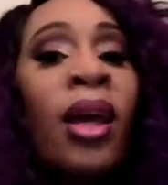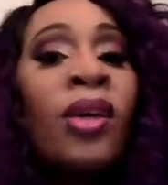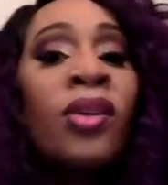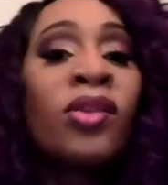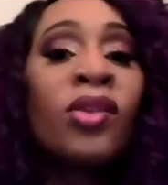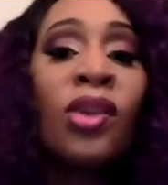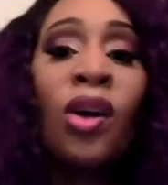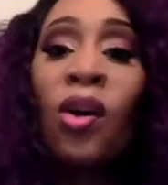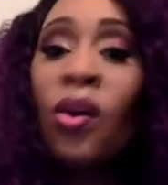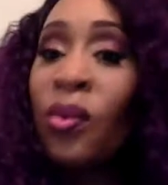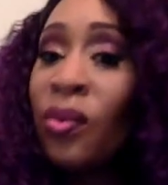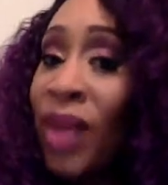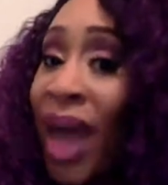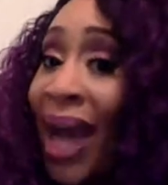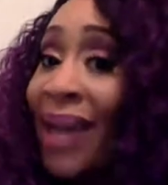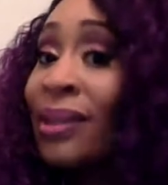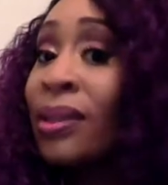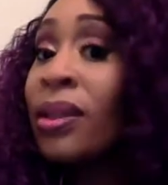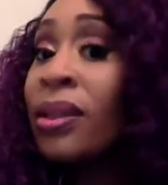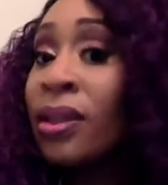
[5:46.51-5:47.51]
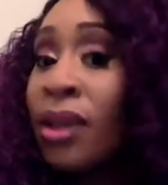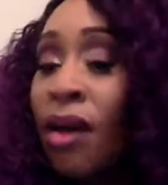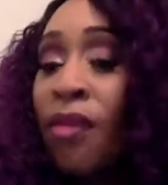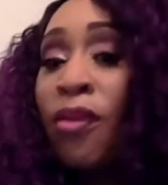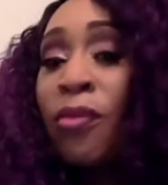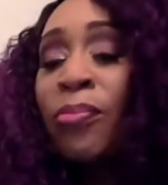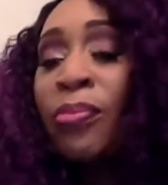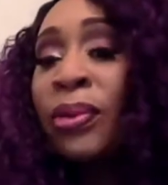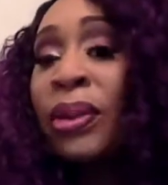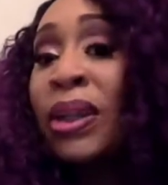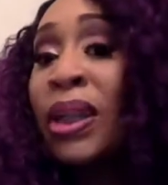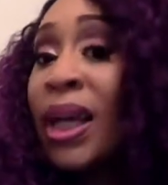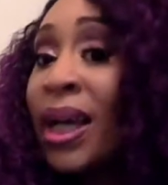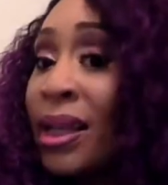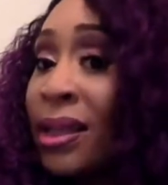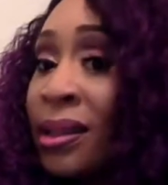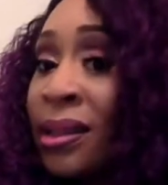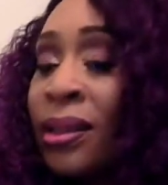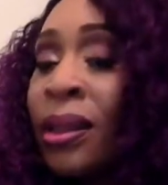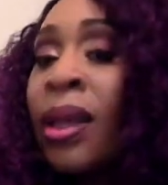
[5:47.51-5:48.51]
So that's another
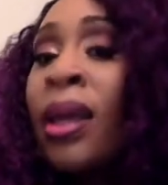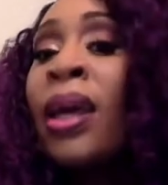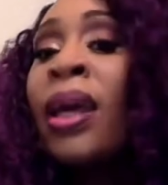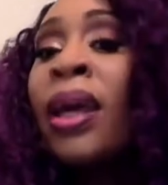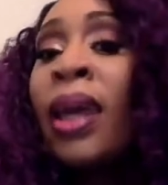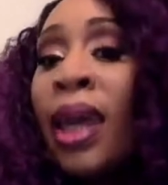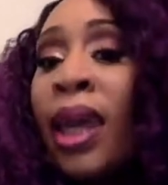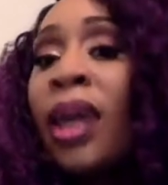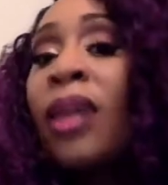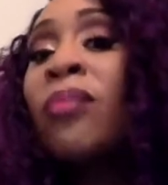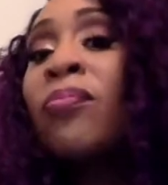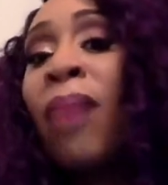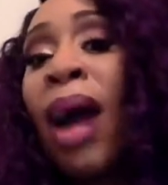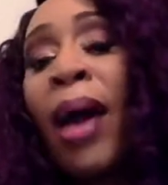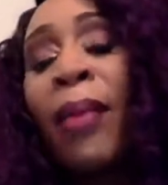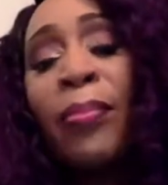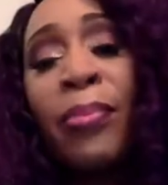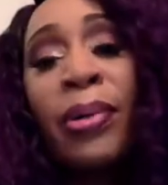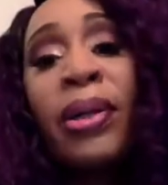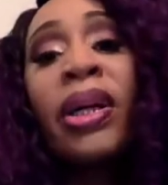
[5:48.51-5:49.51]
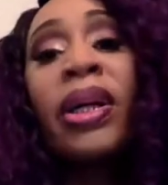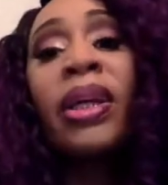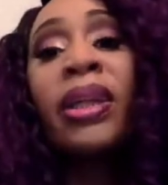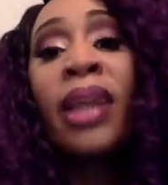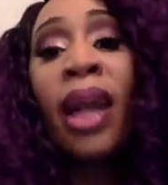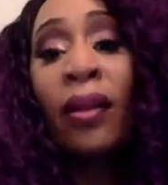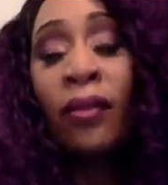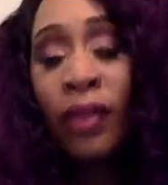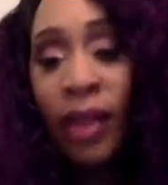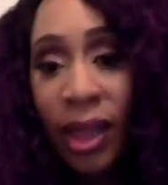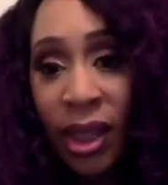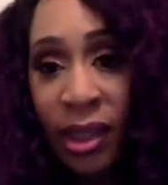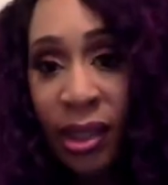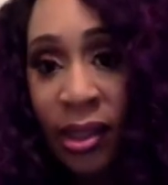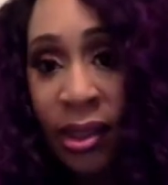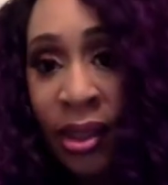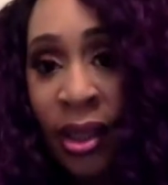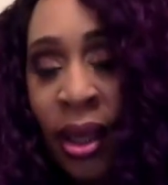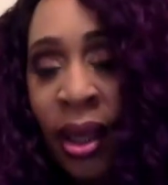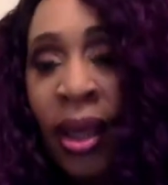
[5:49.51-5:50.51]
plus in my book. Now
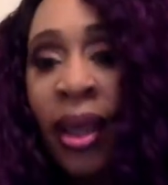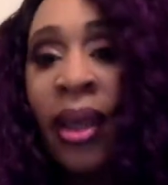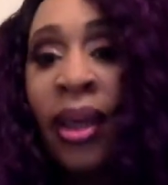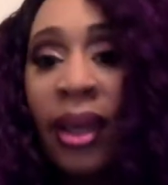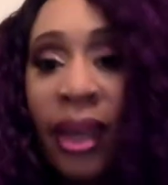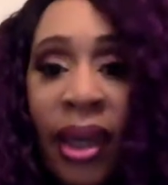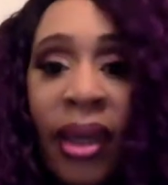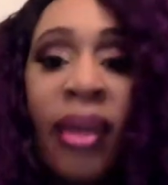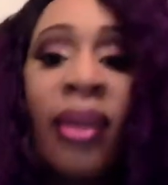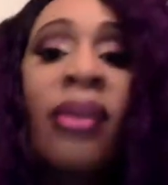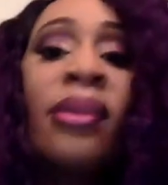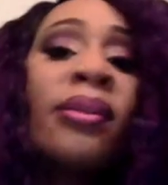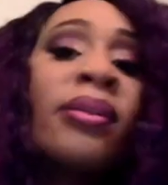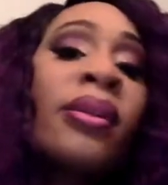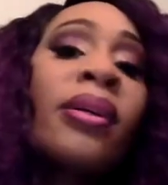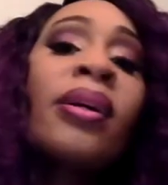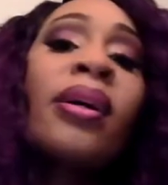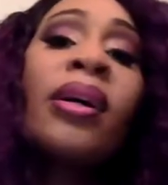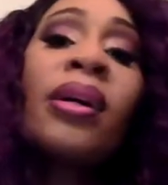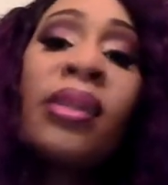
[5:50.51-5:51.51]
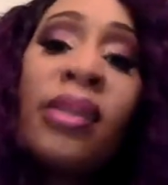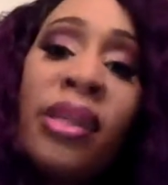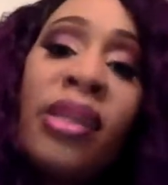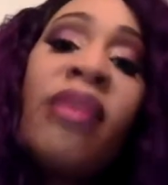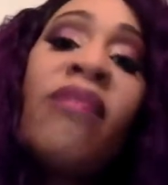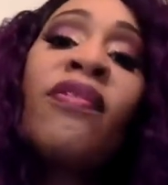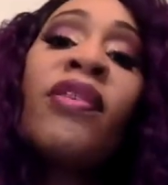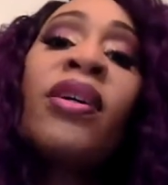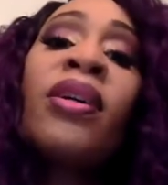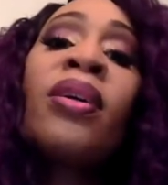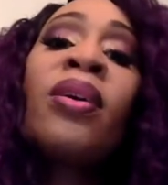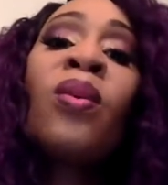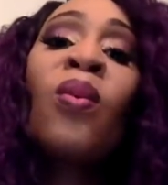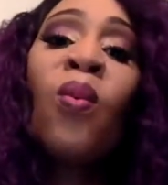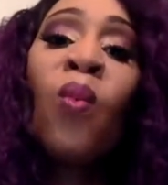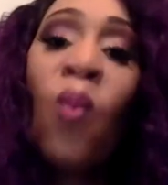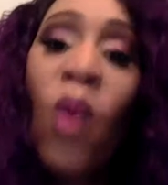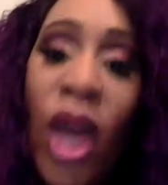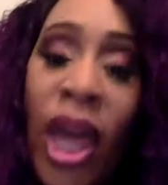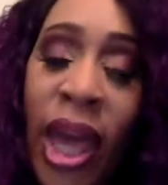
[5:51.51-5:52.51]
this is a diva
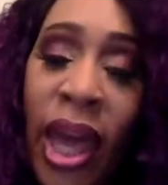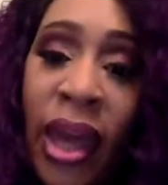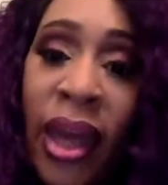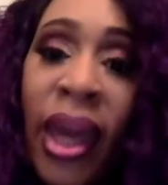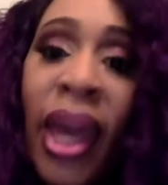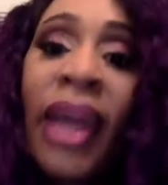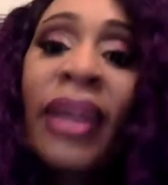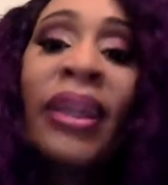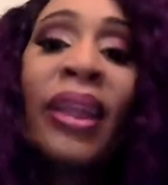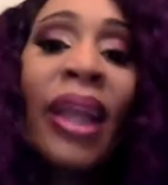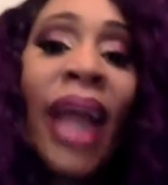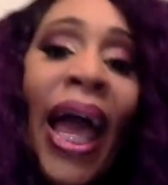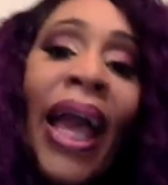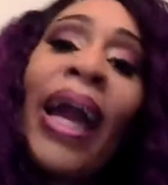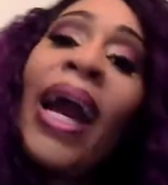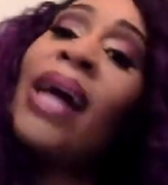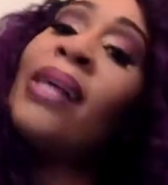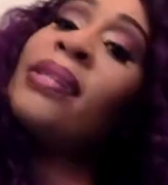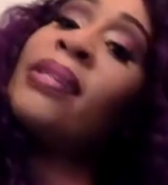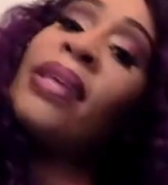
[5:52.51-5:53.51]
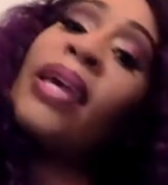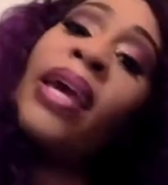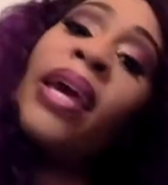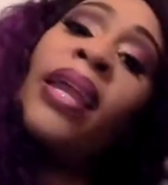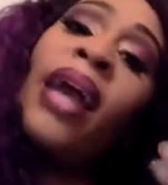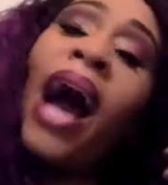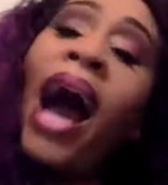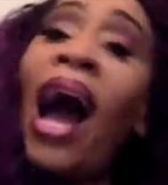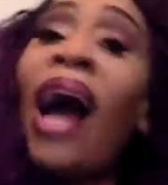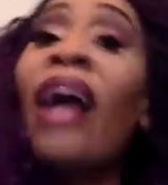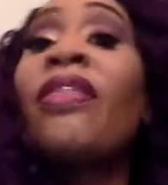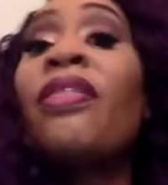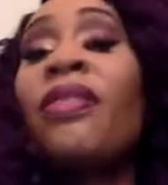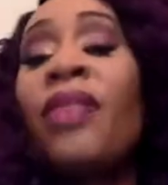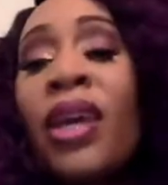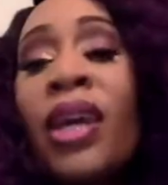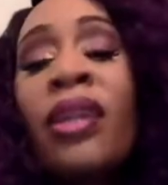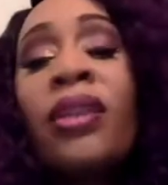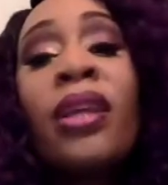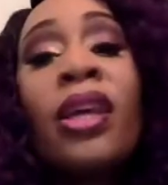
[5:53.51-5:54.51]
wig, and like I said, I
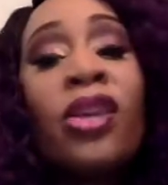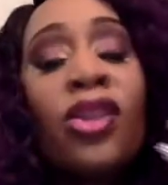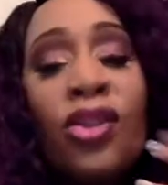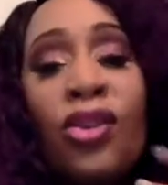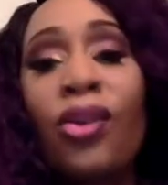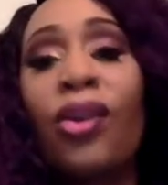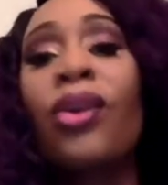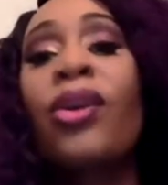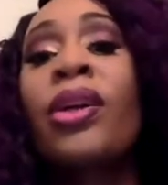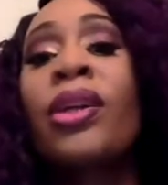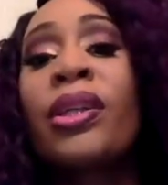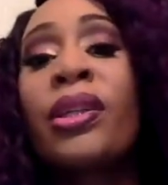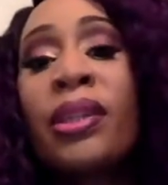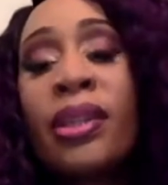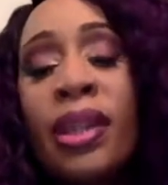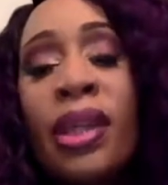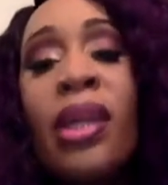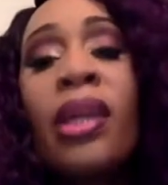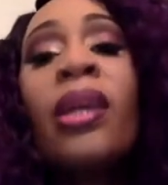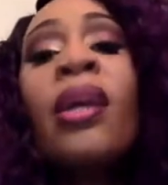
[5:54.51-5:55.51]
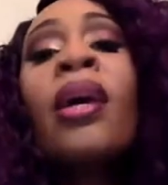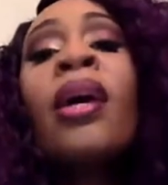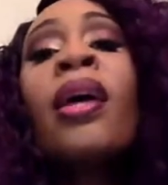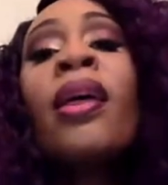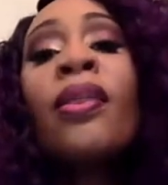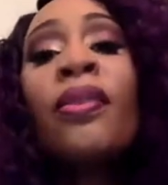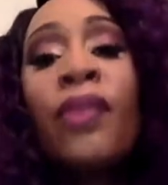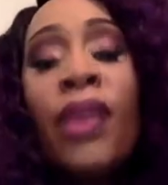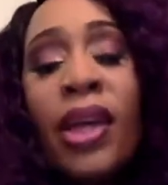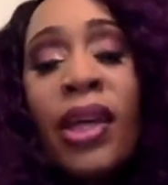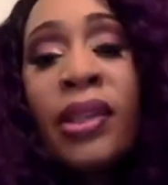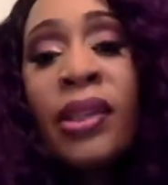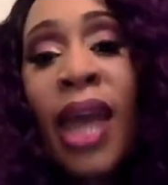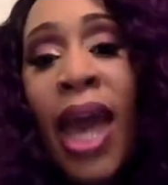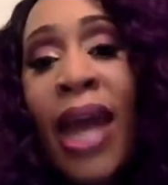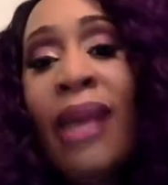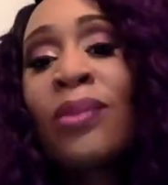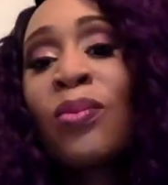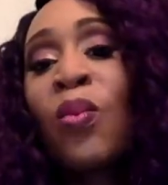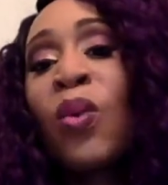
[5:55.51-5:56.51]
think that you're gonna see this
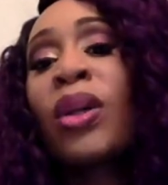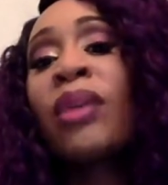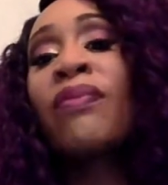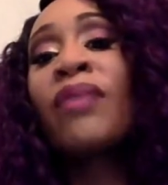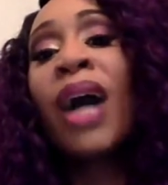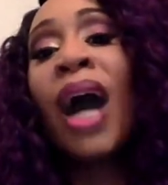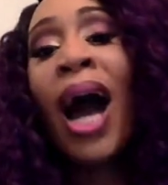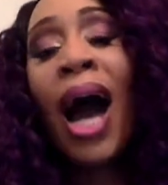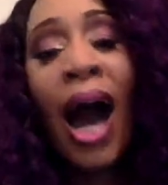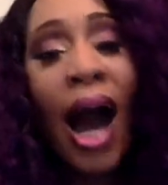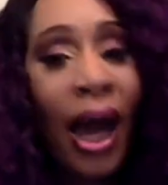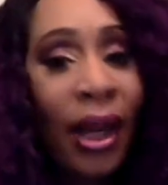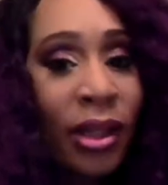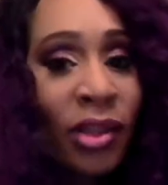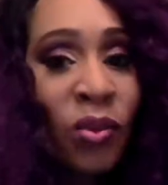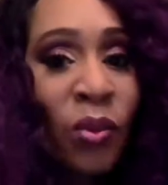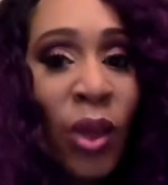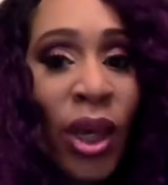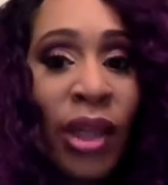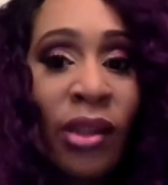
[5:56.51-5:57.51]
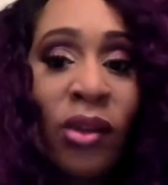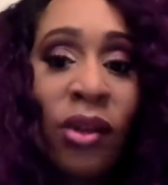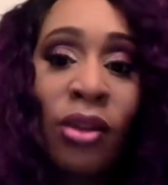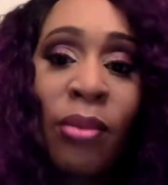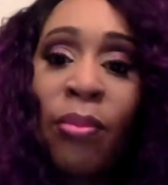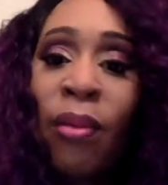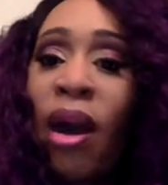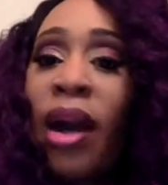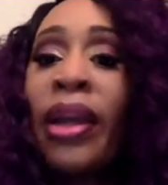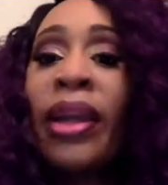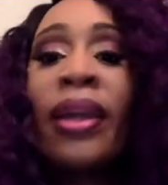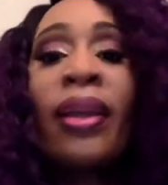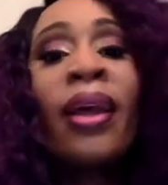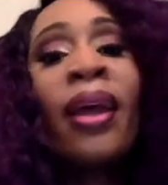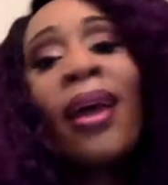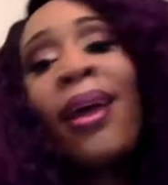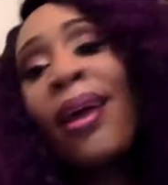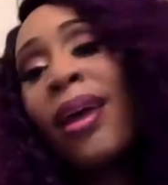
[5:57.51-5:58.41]
as one of the hottest wigs on the market.